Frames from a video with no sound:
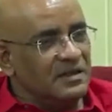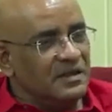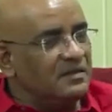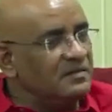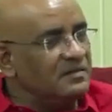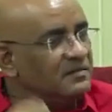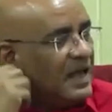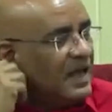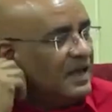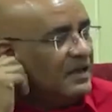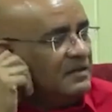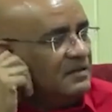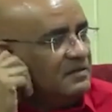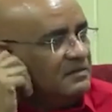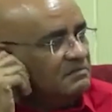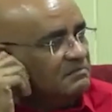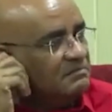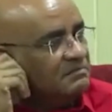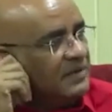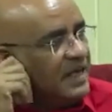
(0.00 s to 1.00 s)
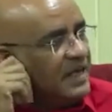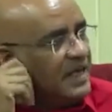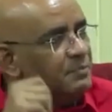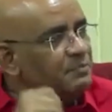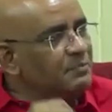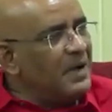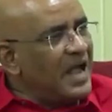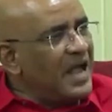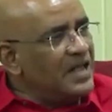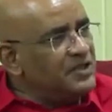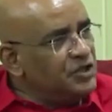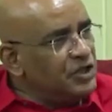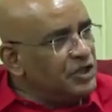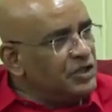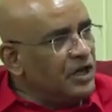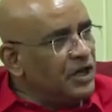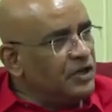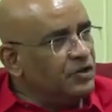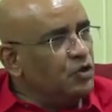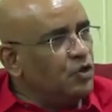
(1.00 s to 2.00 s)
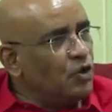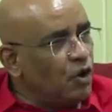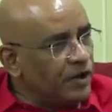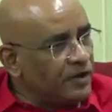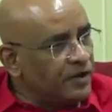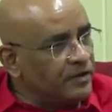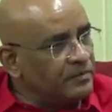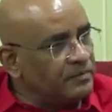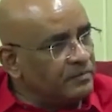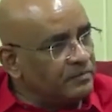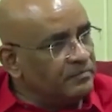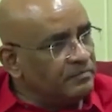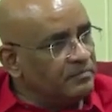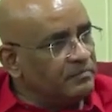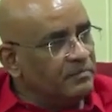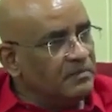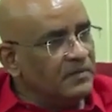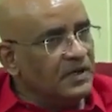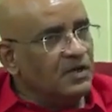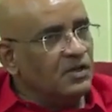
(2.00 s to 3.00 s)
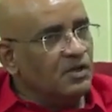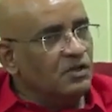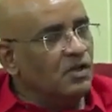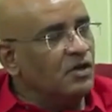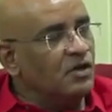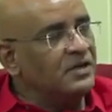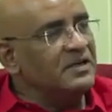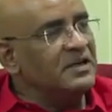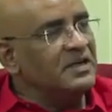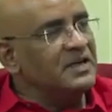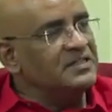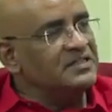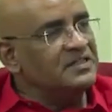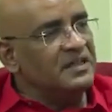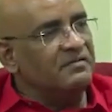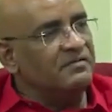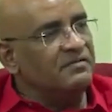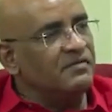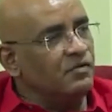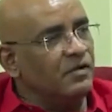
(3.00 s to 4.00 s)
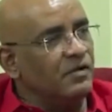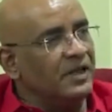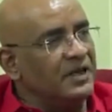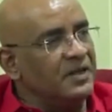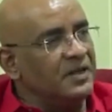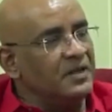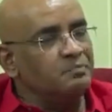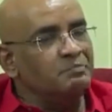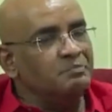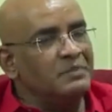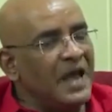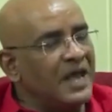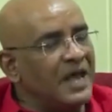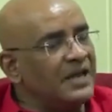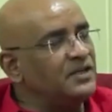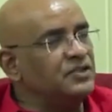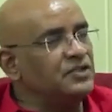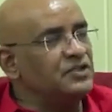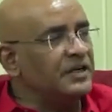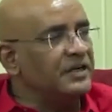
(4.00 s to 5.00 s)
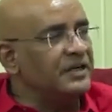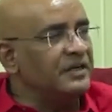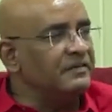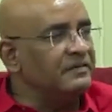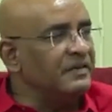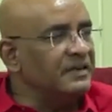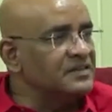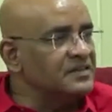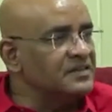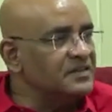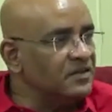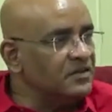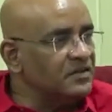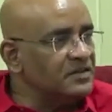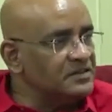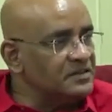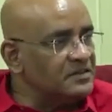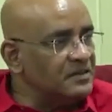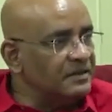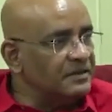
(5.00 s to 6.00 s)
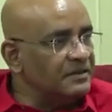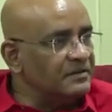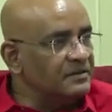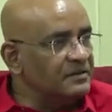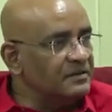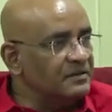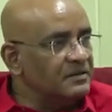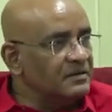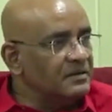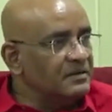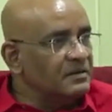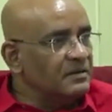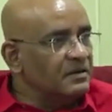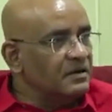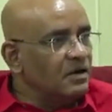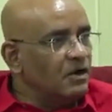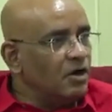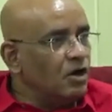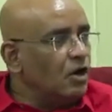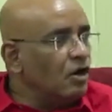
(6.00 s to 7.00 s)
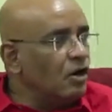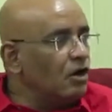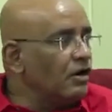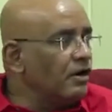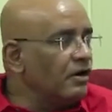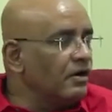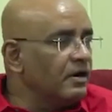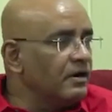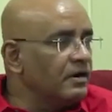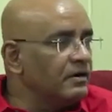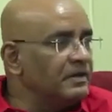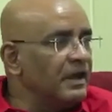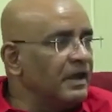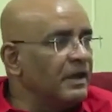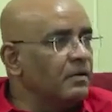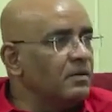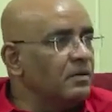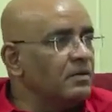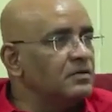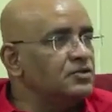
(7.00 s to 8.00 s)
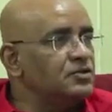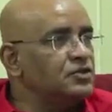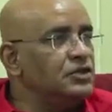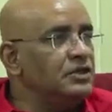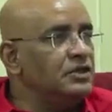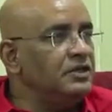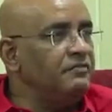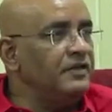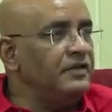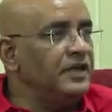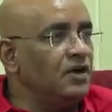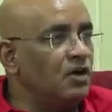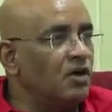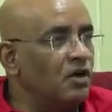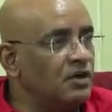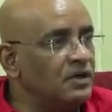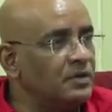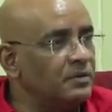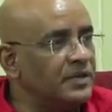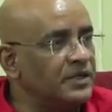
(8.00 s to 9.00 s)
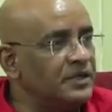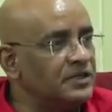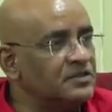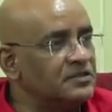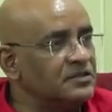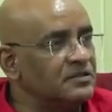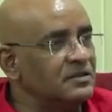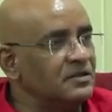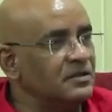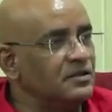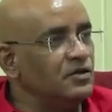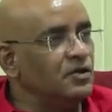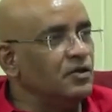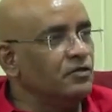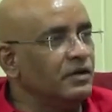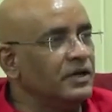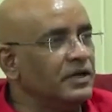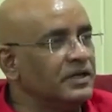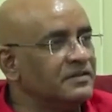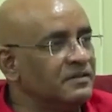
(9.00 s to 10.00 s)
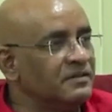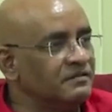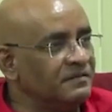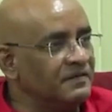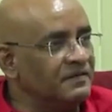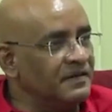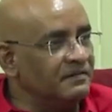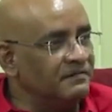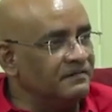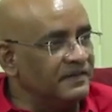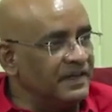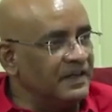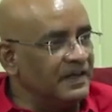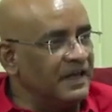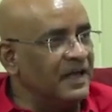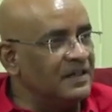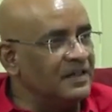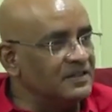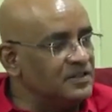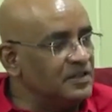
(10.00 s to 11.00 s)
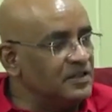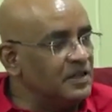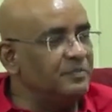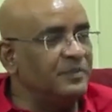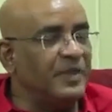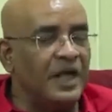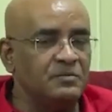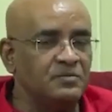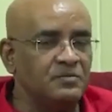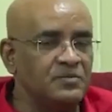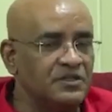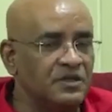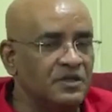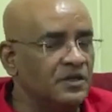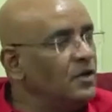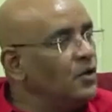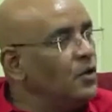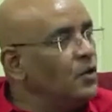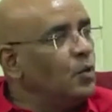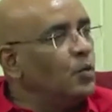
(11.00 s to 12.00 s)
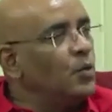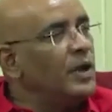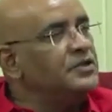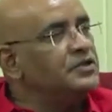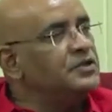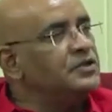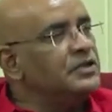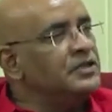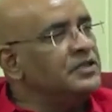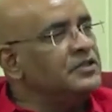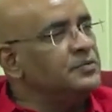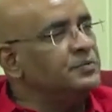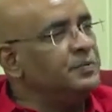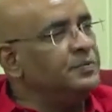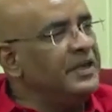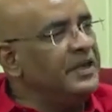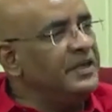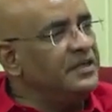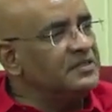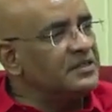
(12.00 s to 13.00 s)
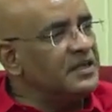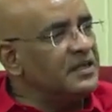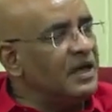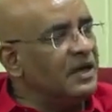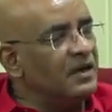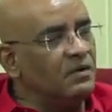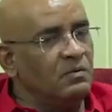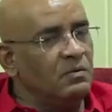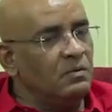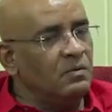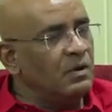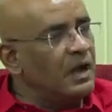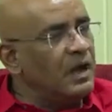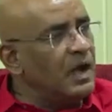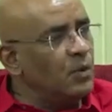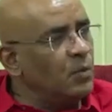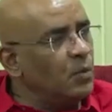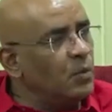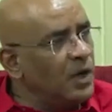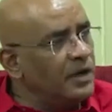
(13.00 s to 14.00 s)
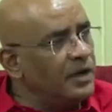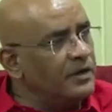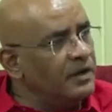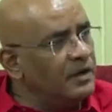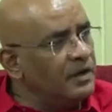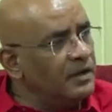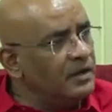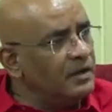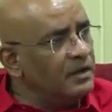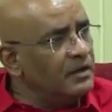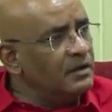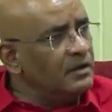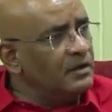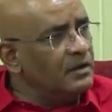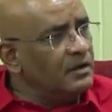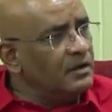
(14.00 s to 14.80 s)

Then imagine a Norton. Norton has never really managed anything seriously. Or their chief economist, Eurita Fanan. Sometimes when she speaks, I wonder